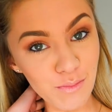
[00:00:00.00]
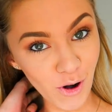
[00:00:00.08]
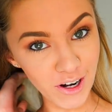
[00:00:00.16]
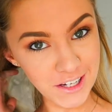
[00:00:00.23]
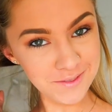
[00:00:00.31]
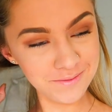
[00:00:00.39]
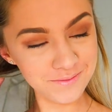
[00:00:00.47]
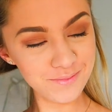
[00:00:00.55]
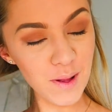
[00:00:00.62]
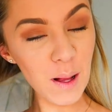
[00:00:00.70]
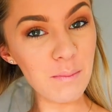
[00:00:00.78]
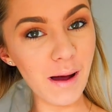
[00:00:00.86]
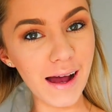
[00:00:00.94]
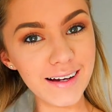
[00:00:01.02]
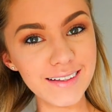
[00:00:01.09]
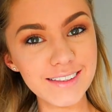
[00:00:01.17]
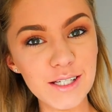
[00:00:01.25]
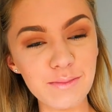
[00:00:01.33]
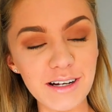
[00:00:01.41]
Good morning. Welcome
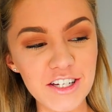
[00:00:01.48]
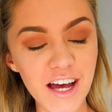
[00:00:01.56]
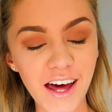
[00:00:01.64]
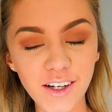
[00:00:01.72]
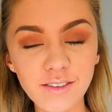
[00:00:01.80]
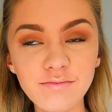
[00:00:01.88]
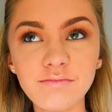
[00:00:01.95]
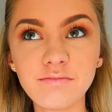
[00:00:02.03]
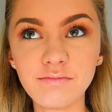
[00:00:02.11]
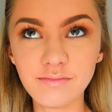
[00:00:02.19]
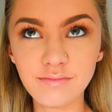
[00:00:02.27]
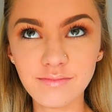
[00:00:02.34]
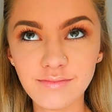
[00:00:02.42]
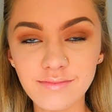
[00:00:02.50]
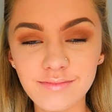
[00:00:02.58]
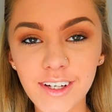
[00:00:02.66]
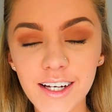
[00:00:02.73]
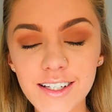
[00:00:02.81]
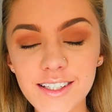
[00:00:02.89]
back to my channel.
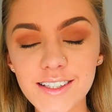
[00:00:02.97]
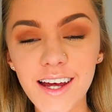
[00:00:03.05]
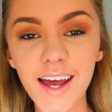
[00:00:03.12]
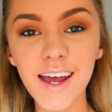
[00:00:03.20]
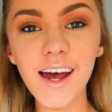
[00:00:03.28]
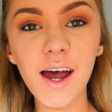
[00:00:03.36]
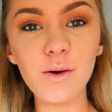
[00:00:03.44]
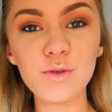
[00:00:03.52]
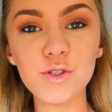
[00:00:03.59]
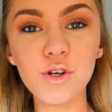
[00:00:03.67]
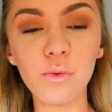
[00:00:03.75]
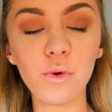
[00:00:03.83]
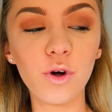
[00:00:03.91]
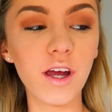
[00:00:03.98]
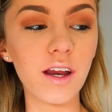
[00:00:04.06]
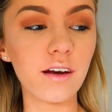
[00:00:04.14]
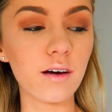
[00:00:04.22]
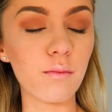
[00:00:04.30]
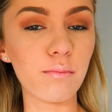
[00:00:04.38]
Today I was not
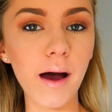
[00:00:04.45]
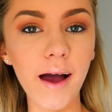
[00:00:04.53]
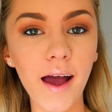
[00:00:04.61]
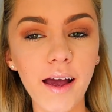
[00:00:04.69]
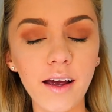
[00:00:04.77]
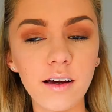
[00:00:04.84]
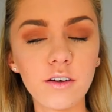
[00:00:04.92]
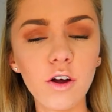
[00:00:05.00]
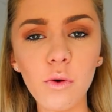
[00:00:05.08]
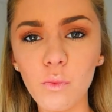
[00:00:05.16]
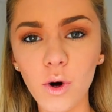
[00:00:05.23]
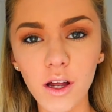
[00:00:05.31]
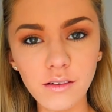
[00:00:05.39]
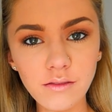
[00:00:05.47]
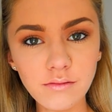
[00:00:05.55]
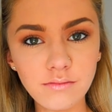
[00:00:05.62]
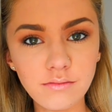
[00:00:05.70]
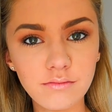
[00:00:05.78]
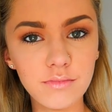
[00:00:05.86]
woken by not one
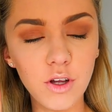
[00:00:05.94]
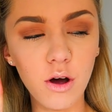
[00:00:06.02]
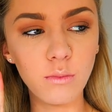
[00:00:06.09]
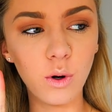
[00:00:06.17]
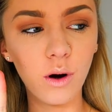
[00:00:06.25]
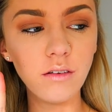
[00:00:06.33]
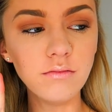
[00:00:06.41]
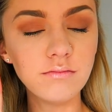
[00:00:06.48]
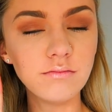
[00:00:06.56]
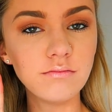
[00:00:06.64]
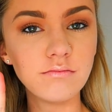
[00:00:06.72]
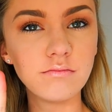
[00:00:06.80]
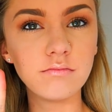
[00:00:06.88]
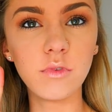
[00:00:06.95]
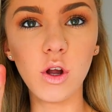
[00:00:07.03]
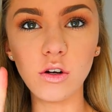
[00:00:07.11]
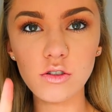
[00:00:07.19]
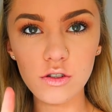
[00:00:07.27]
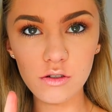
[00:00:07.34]
lawnmower,
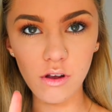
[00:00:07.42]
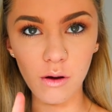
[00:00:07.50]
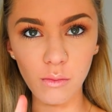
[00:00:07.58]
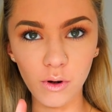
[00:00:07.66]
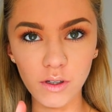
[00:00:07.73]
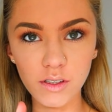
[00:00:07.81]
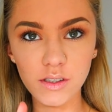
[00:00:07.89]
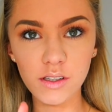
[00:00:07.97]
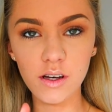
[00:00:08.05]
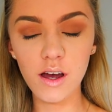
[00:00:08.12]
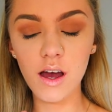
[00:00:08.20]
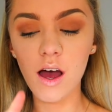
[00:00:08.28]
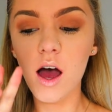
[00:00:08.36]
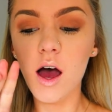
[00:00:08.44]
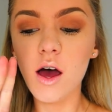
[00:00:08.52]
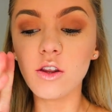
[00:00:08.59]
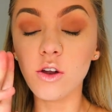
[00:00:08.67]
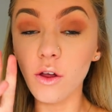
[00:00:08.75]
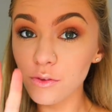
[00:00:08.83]
not two lawnmowers,
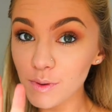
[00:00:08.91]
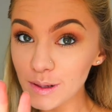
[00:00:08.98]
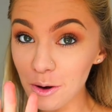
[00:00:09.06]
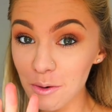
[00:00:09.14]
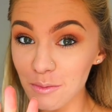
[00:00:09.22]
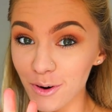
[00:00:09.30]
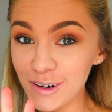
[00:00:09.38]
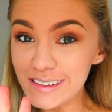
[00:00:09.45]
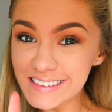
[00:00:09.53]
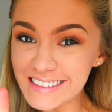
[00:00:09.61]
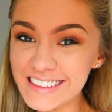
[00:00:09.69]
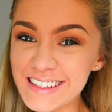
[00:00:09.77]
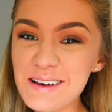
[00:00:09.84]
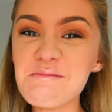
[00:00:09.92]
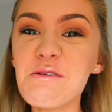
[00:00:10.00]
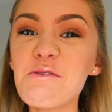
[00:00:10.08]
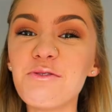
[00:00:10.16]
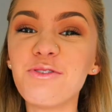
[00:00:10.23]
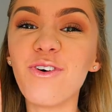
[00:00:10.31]
not three lawnmowers,
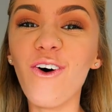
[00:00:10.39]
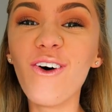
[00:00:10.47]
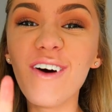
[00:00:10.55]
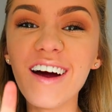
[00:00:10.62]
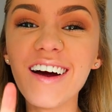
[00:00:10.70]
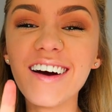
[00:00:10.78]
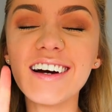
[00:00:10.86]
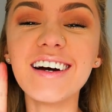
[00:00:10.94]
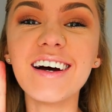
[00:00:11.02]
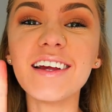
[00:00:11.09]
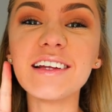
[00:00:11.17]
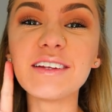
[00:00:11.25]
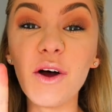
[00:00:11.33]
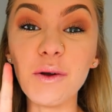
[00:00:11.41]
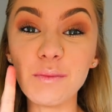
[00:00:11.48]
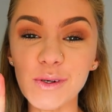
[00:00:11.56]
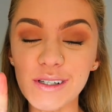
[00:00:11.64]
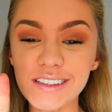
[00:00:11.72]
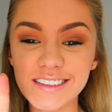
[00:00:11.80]
but four
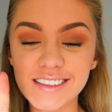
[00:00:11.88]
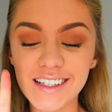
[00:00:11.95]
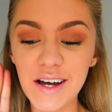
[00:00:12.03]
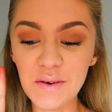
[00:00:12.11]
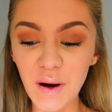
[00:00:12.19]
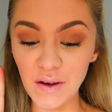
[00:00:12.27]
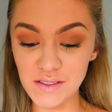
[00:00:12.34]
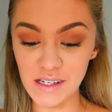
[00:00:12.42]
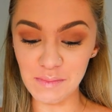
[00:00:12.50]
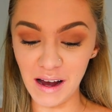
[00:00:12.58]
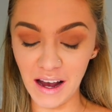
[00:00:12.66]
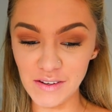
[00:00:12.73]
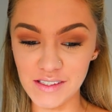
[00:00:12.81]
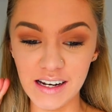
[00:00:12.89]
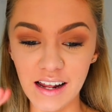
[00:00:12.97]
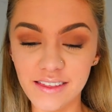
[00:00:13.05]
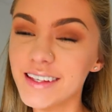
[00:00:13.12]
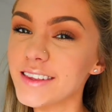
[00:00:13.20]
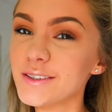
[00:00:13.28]
lawnmowers outside my house and
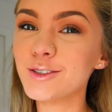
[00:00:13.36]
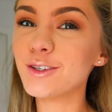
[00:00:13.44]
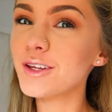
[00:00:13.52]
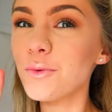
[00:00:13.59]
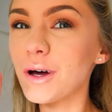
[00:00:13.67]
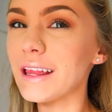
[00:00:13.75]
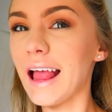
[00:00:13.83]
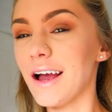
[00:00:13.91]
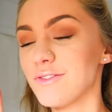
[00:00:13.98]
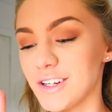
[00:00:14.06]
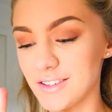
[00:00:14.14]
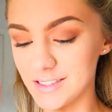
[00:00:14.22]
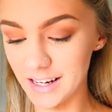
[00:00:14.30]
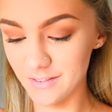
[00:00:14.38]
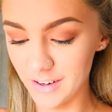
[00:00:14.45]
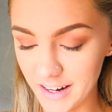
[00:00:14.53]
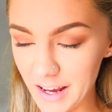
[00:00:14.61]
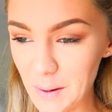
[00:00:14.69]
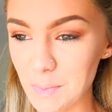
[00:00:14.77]
I think there's only one left outside
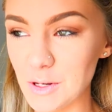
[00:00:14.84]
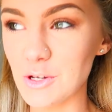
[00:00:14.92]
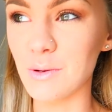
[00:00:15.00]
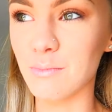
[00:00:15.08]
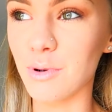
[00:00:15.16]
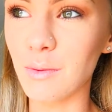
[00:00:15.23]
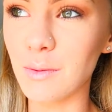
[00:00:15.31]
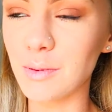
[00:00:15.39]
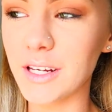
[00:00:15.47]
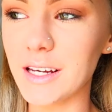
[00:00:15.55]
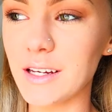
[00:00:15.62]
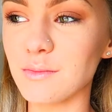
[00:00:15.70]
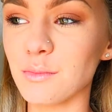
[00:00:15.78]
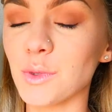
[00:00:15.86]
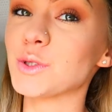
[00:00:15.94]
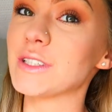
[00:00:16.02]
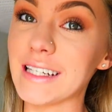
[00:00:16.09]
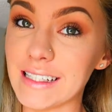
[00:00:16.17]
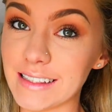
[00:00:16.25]
right now but you can probably
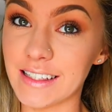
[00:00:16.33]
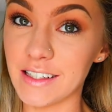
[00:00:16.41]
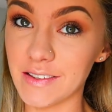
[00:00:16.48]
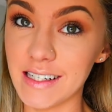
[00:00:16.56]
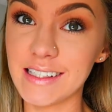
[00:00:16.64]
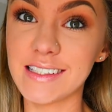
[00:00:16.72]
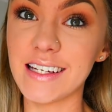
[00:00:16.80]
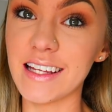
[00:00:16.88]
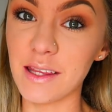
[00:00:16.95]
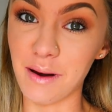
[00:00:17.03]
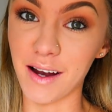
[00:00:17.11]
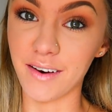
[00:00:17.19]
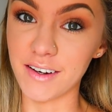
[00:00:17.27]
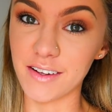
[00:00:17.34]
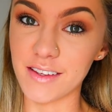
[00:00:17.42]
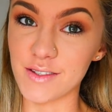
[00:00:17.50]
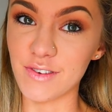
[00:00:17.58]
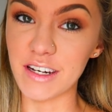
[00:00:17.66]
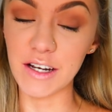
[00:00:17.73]
most likely hear it in the background of
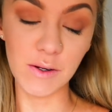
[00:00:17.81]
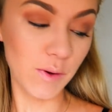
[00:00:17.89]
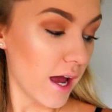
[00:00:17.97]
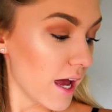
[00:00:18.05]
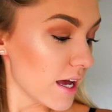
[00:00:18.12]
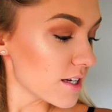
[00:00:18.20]
this video.